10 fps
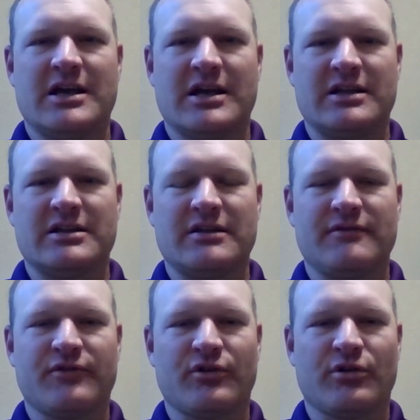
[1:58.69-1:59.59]
And then
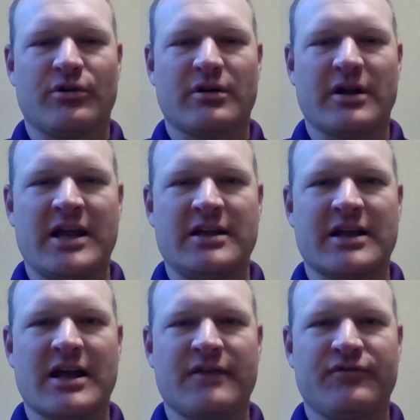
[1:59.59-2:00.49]
for and a
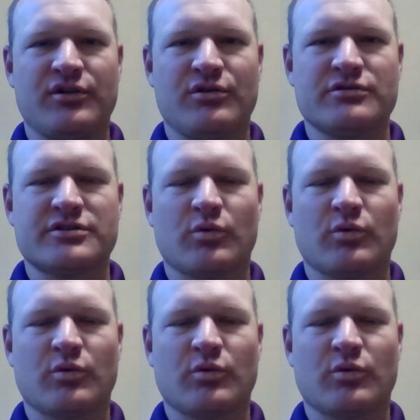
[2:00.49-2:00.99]
half years,